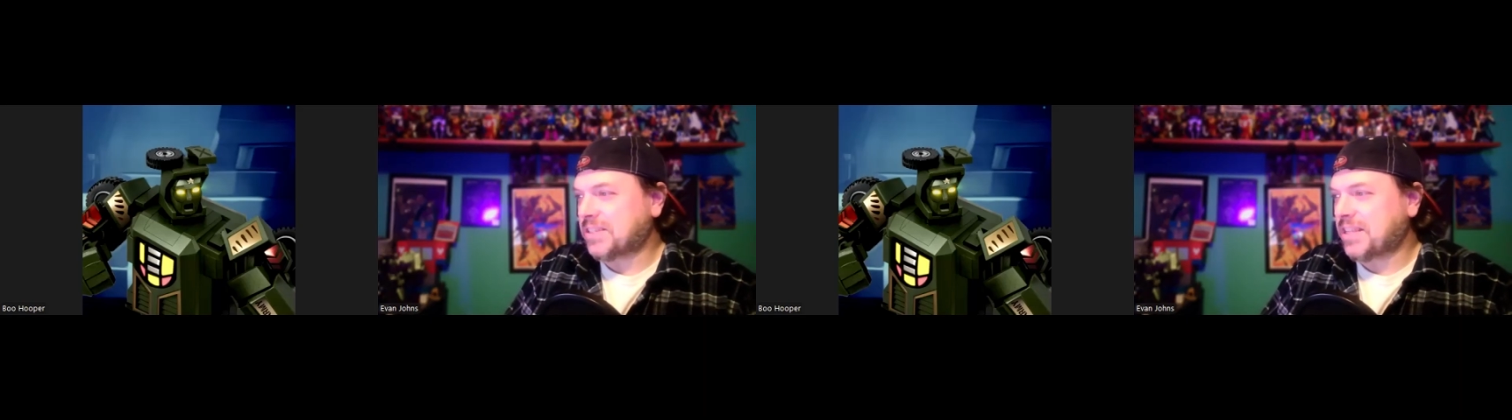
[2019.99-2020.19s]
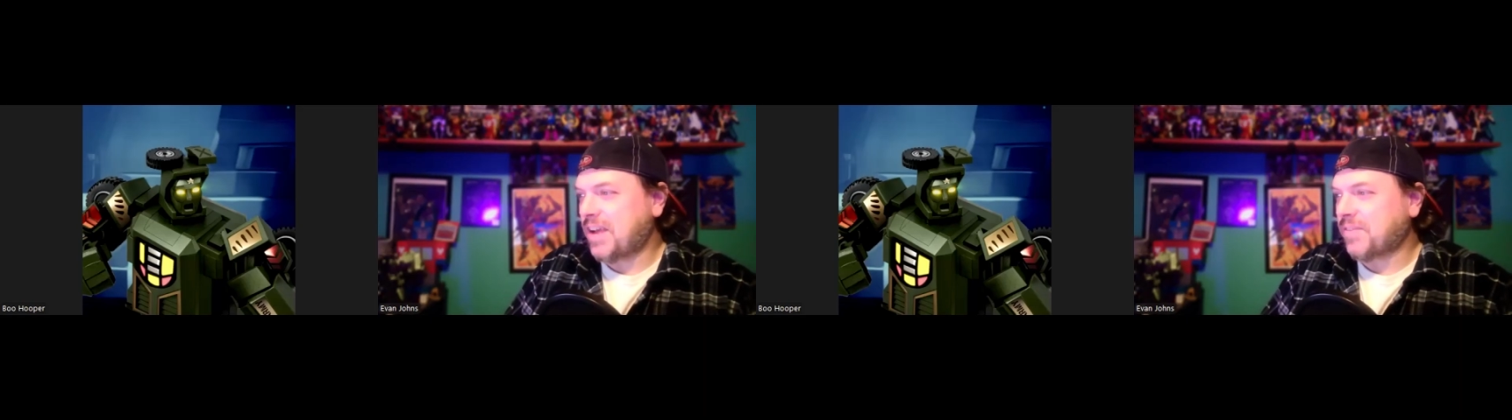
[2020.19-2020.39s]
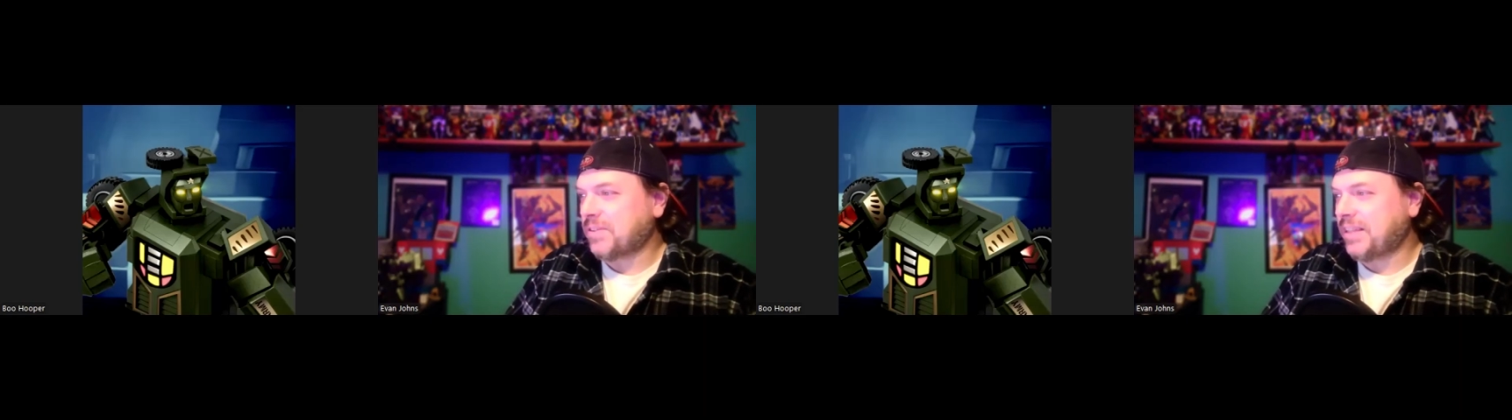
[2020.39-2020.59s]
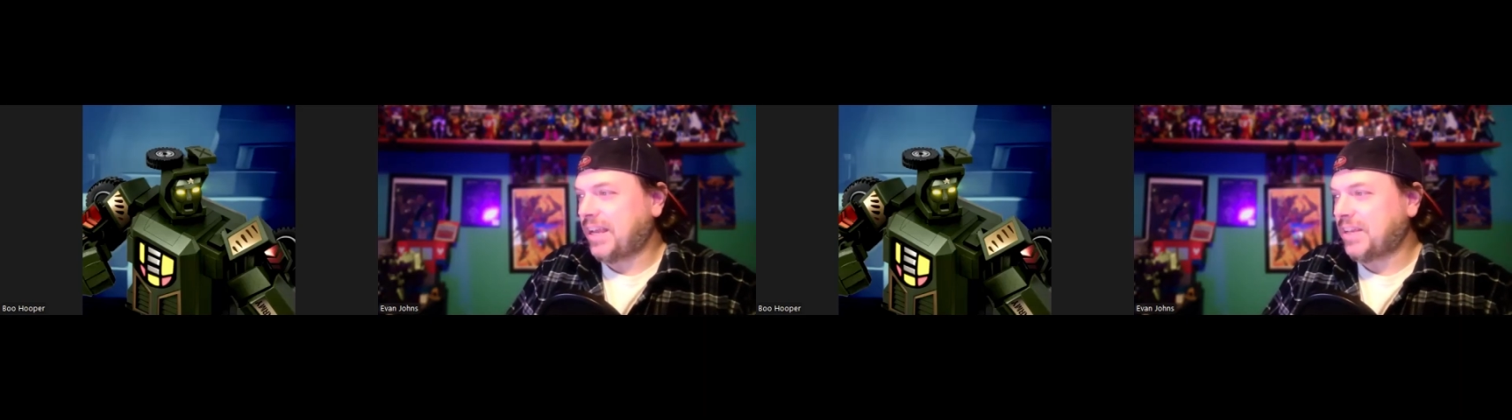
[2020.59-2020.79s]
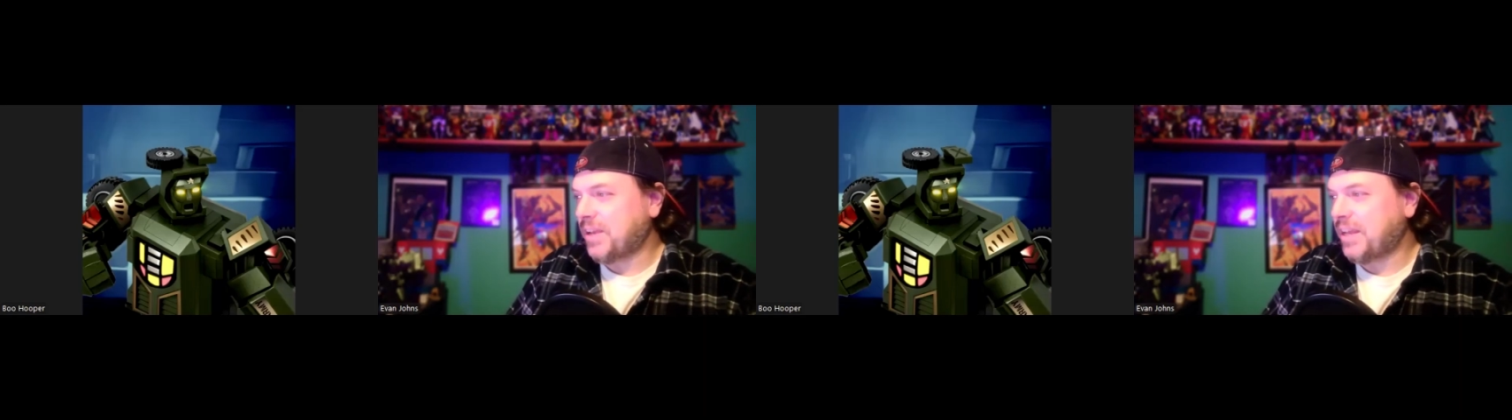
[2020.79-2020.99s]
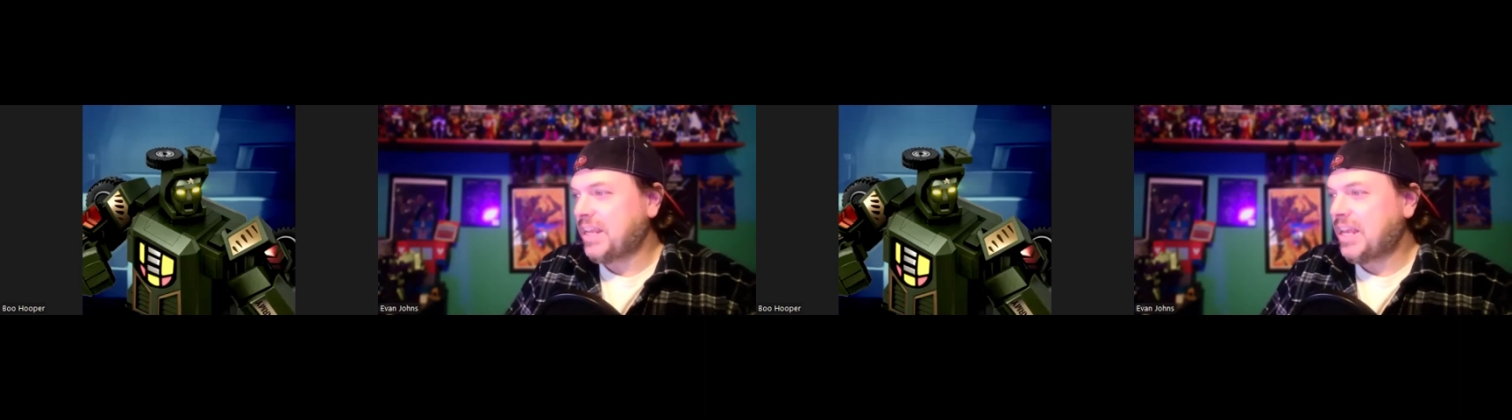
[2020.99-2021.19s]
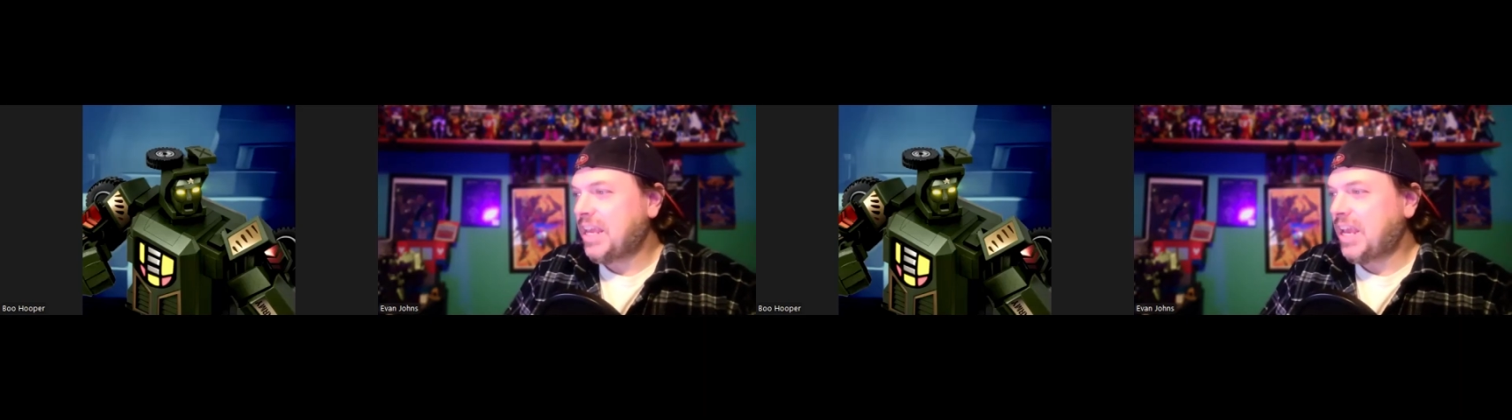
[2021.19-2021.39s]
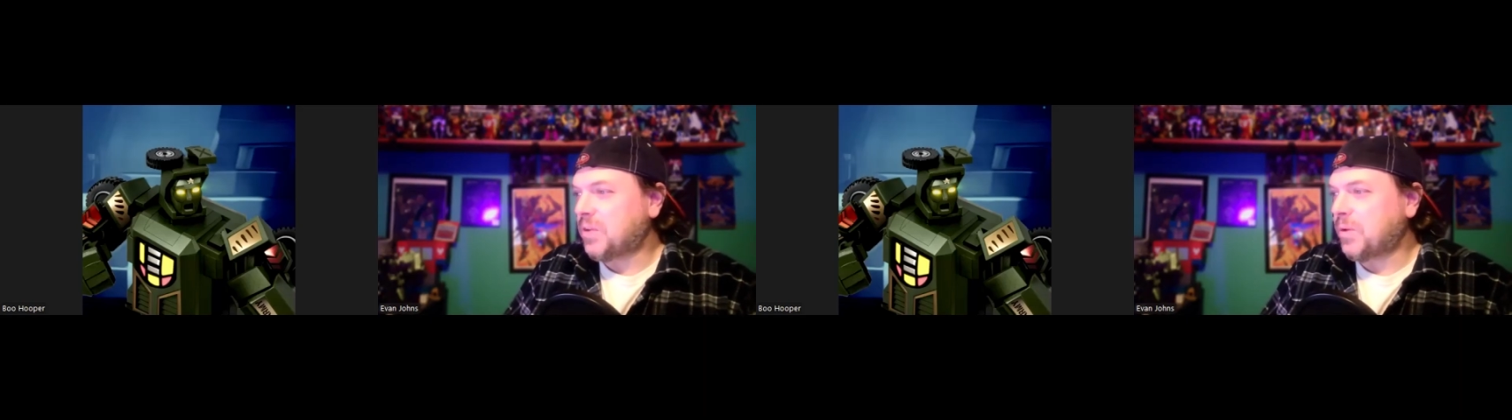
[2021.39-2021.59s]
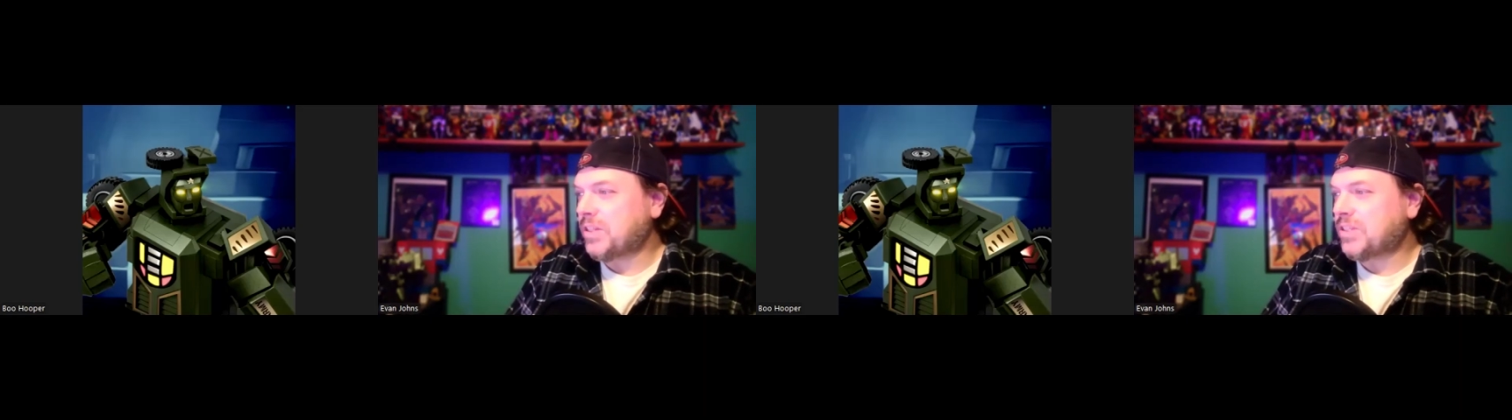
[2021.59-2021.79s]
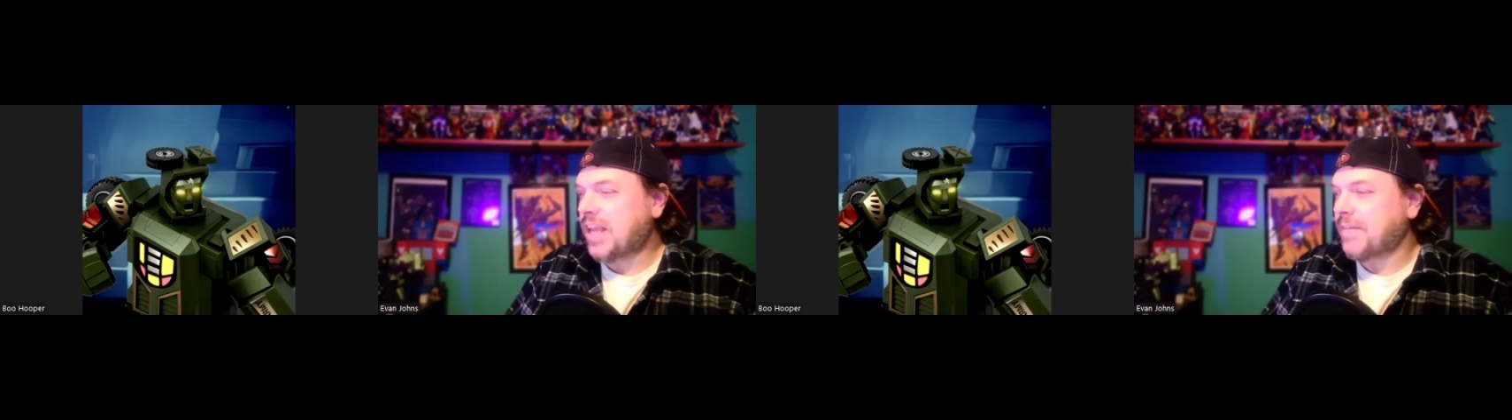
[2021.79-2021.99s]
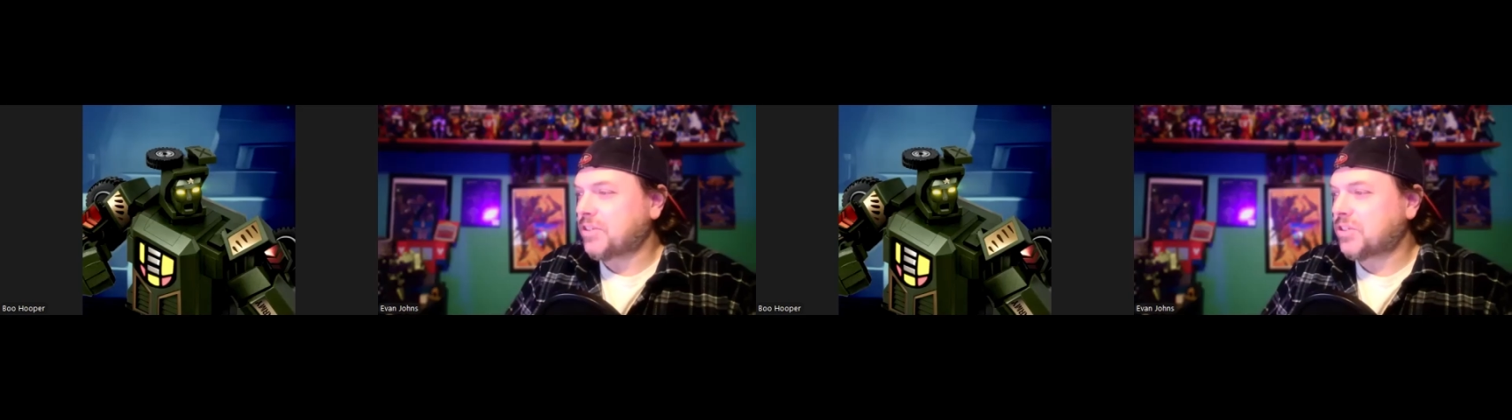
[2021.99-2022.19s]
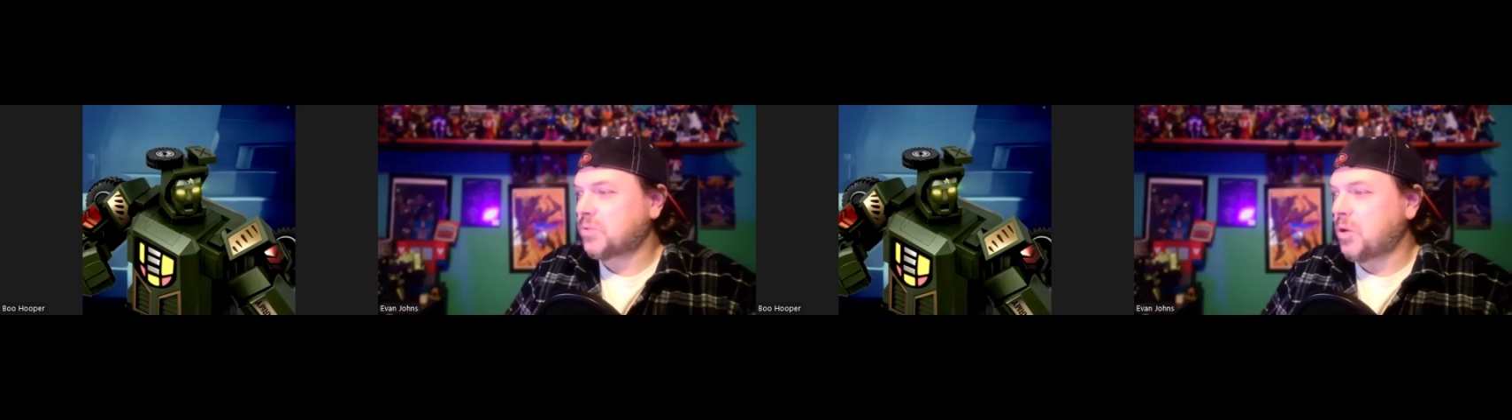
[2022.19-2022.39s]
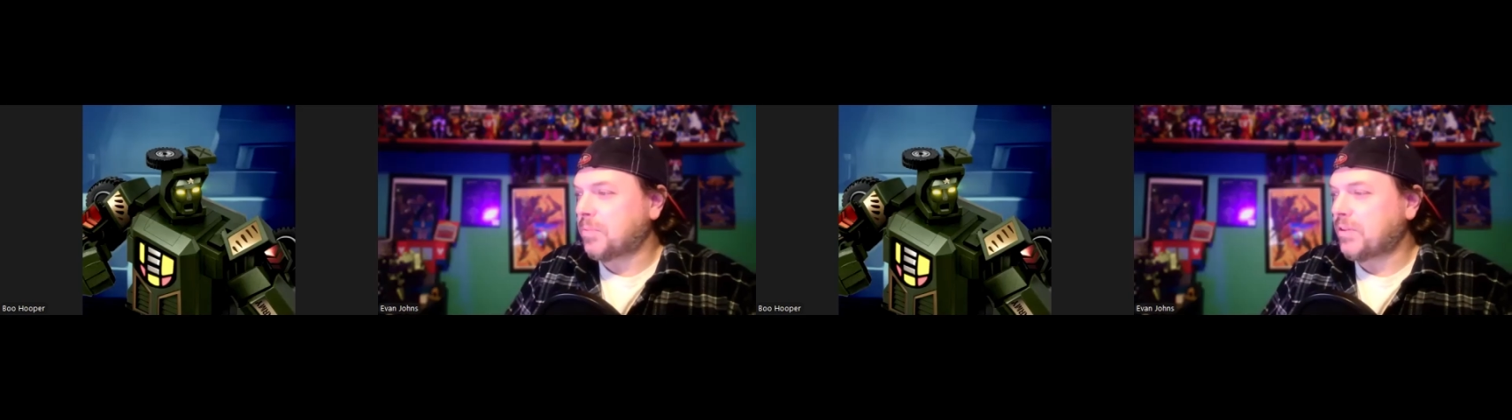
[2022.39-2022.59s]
the cover line read, in one savage swoop.